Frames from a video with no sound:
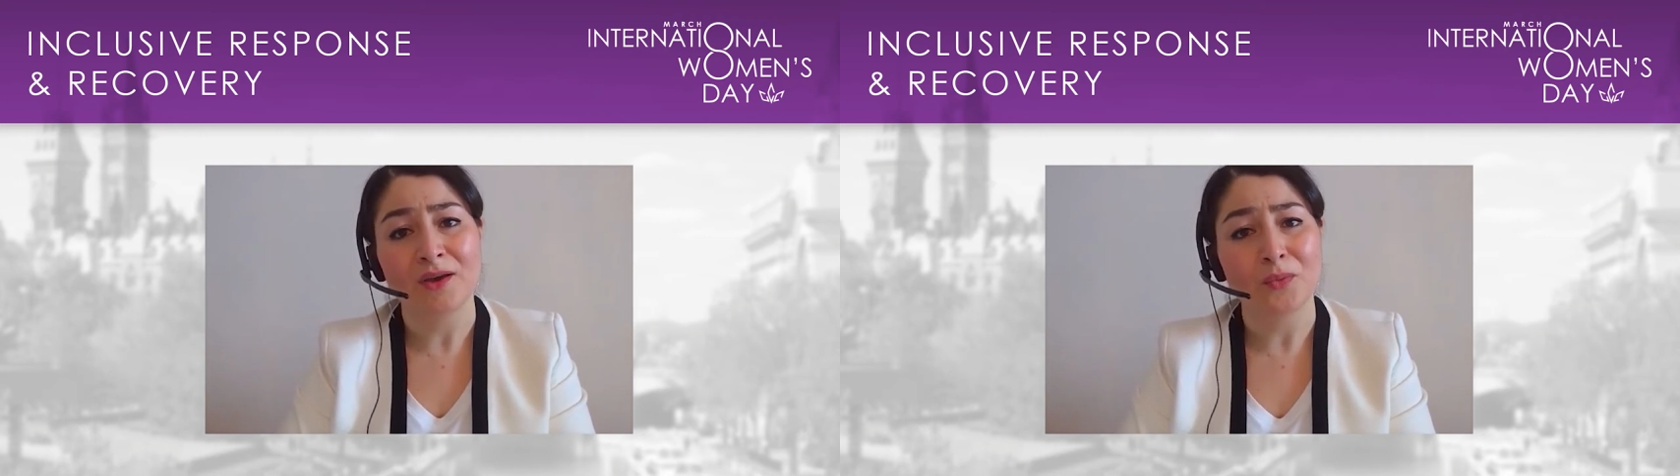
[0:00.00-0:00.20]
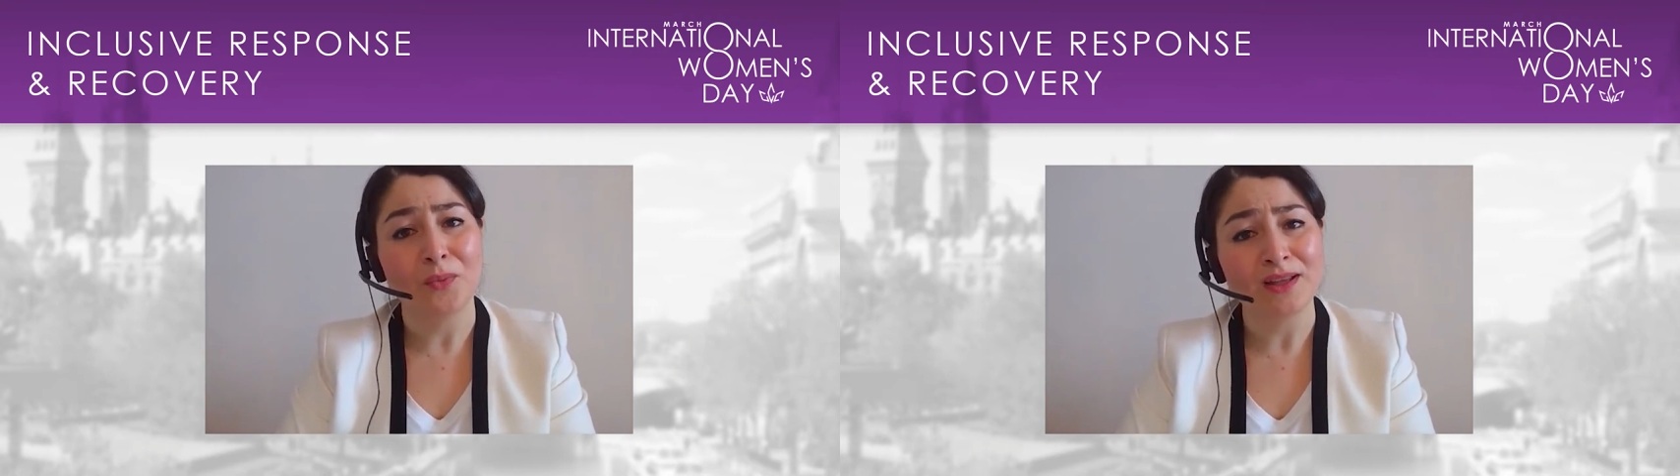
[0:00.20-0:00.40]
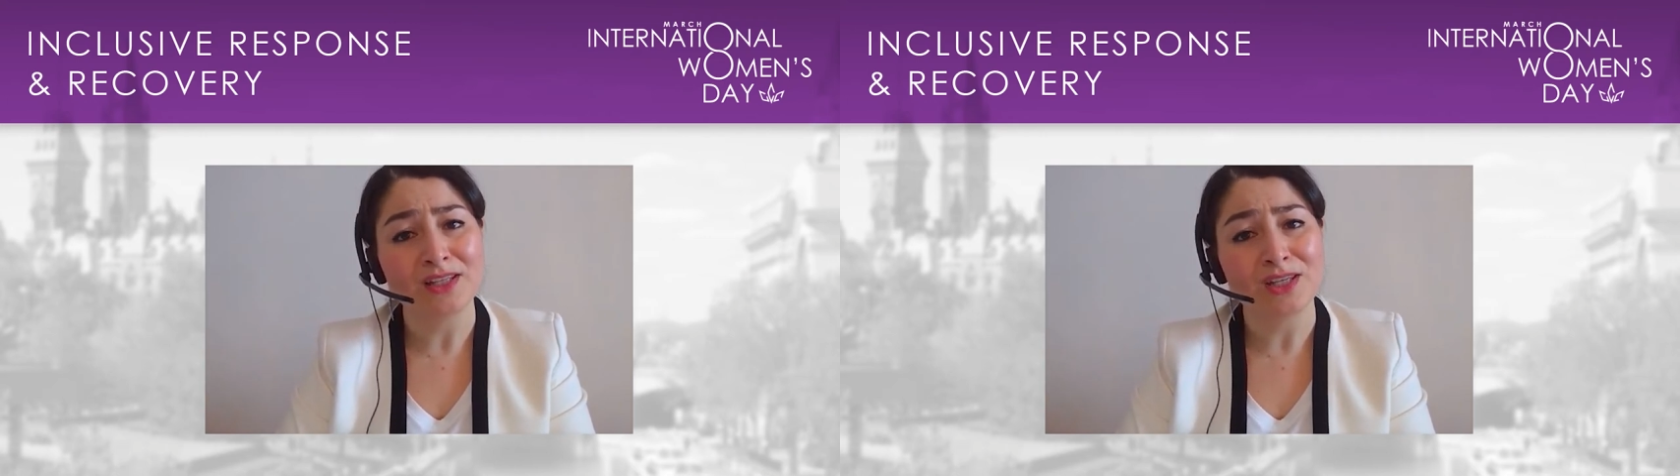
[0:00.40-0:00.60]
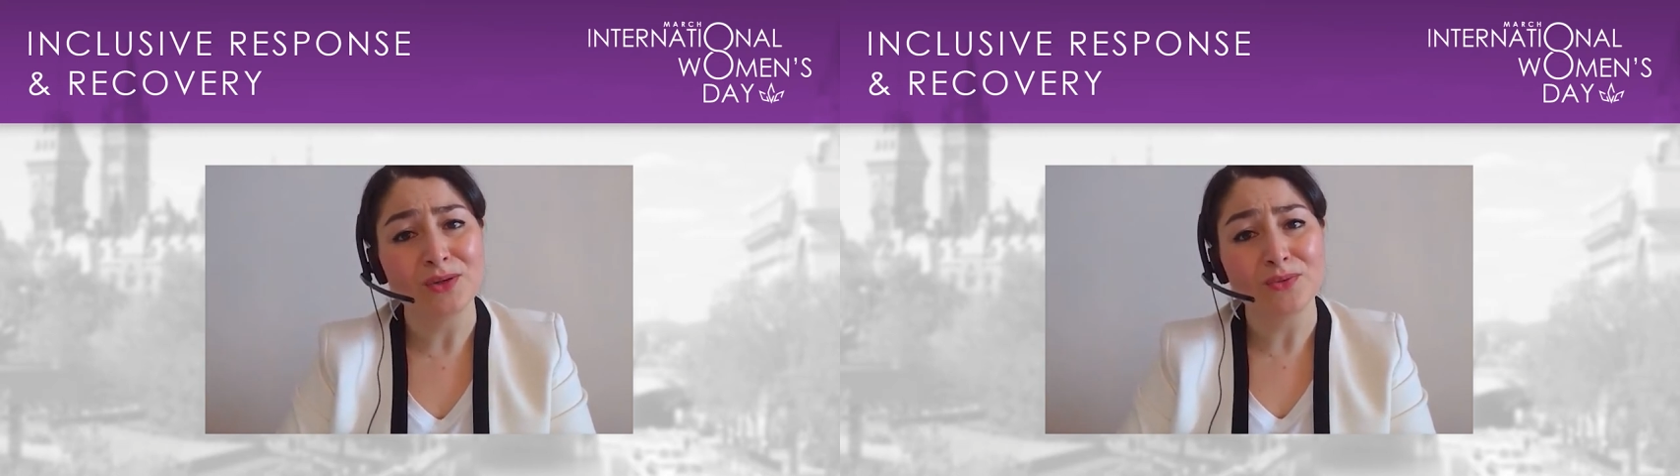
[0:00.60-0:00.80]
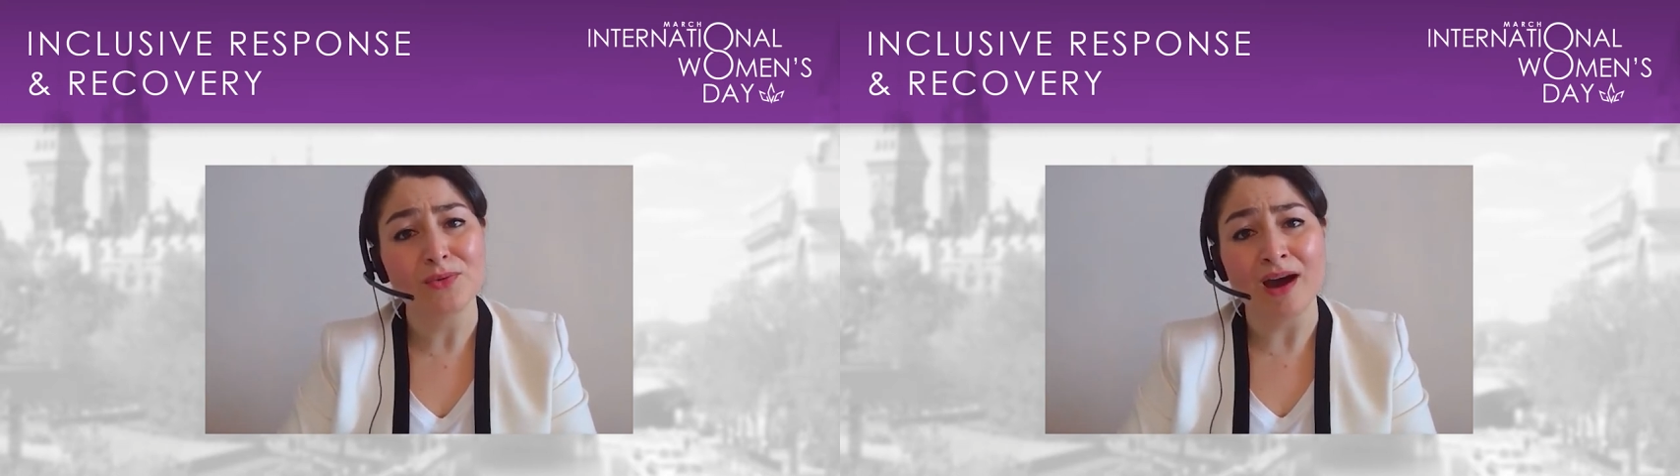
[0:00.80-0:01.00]
when
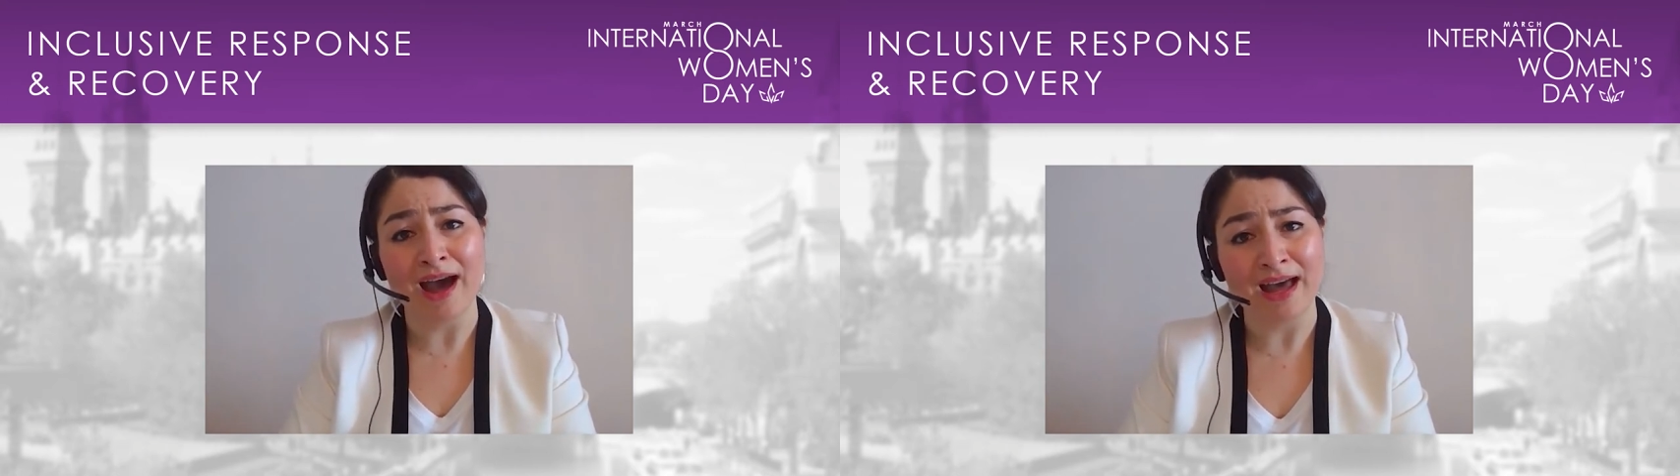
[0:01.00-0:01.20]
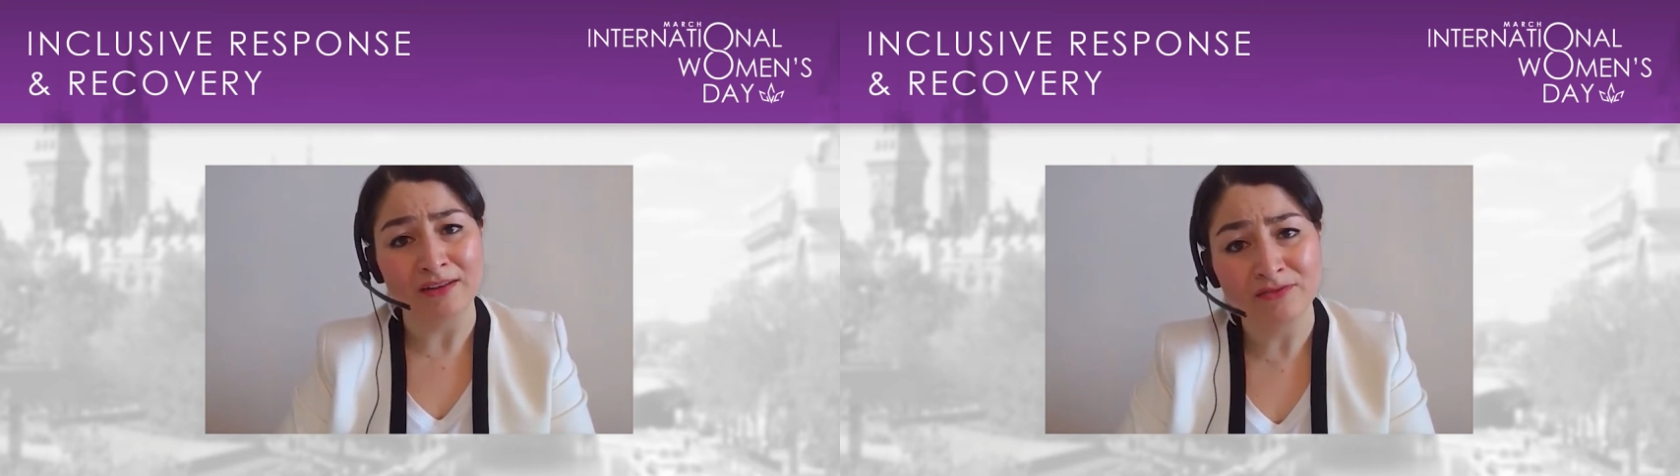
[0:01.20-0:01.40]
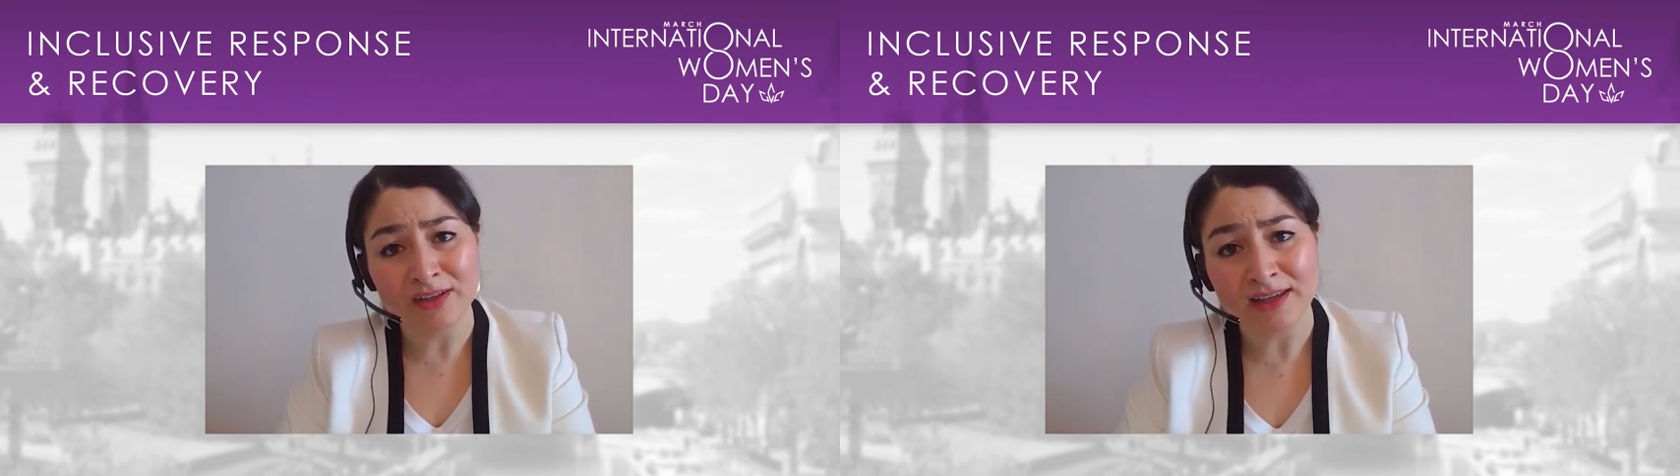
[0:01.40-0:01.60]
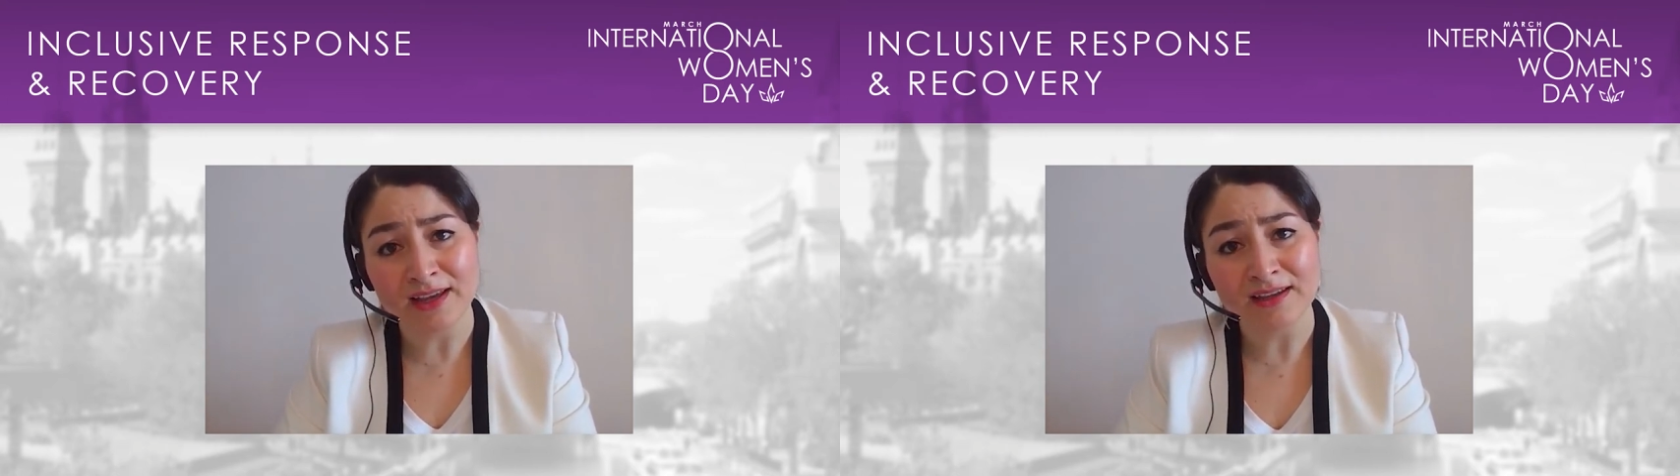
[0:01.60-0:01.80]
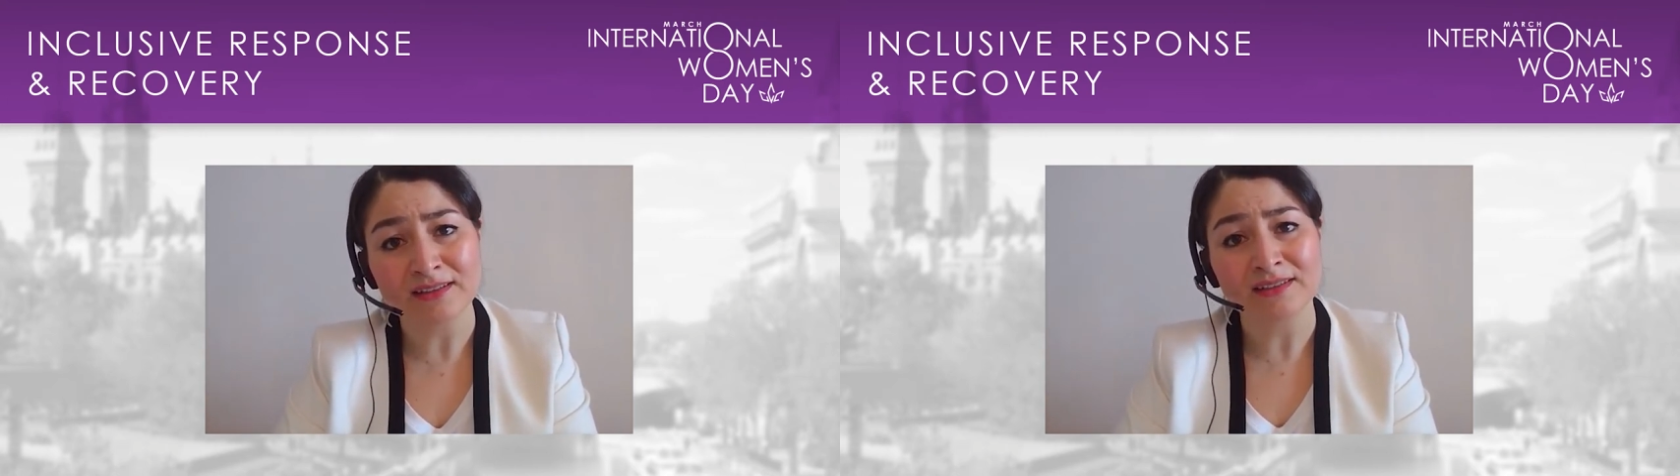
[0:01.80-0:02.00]
you
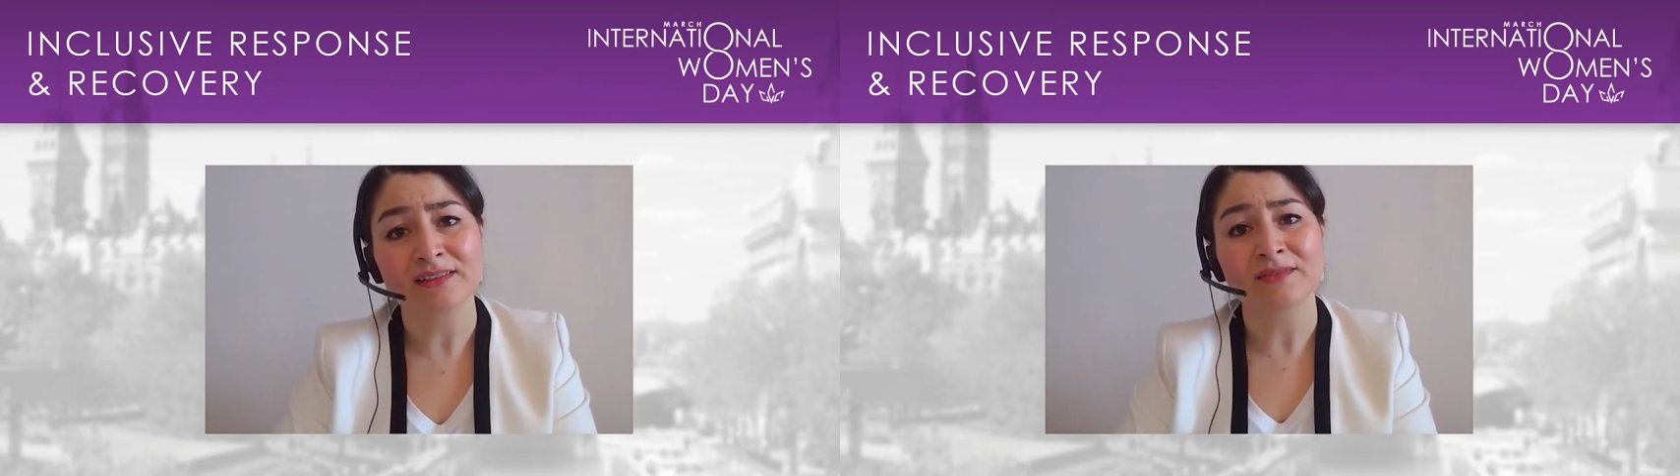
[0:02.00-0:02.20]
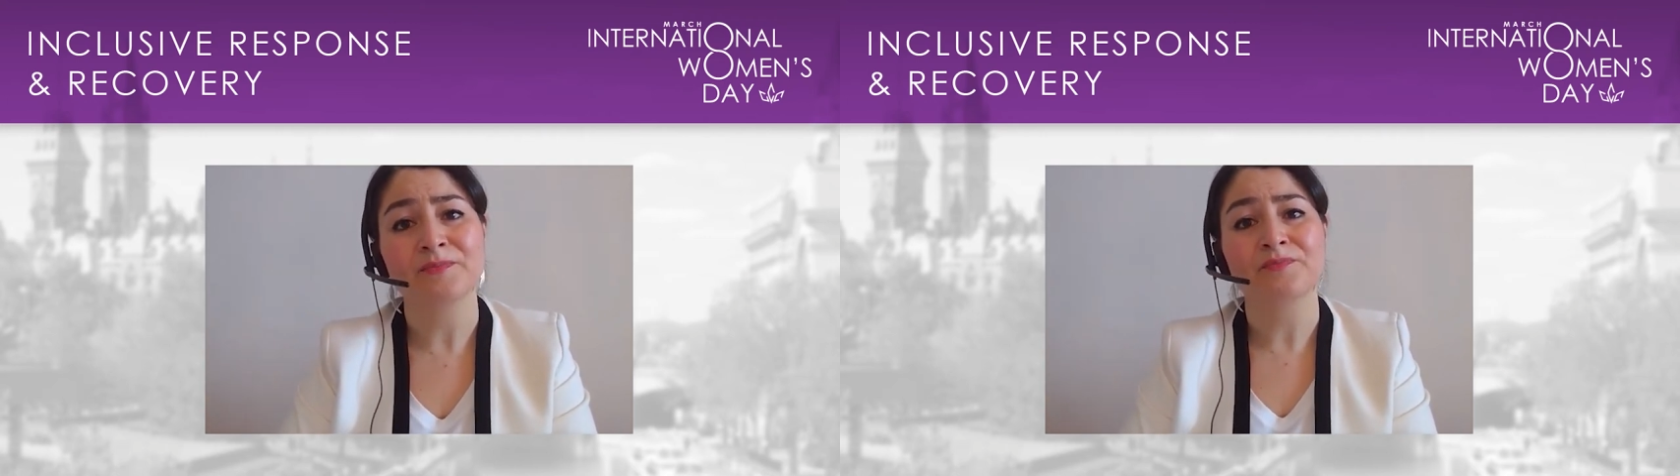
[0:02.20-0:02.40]
advocate,